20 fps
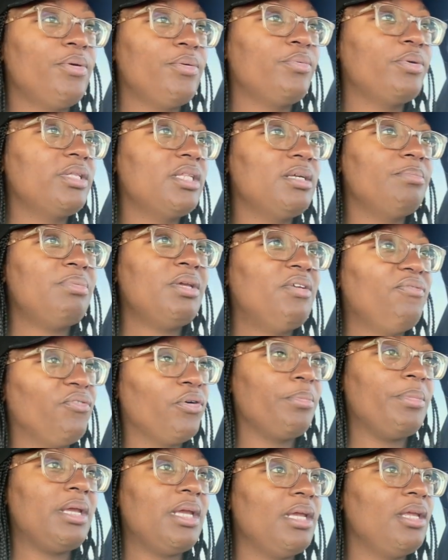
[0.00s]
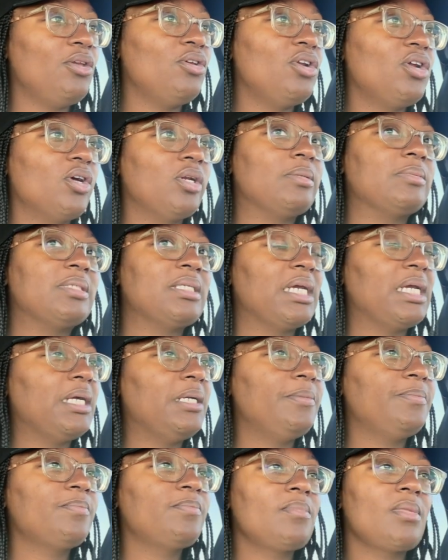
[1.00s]
it really be for me. You know what I'm
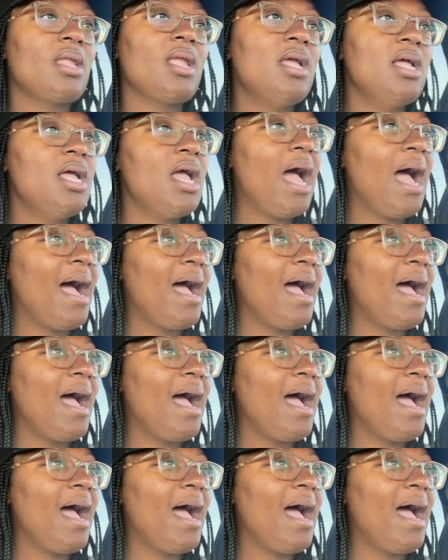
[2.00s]
saying?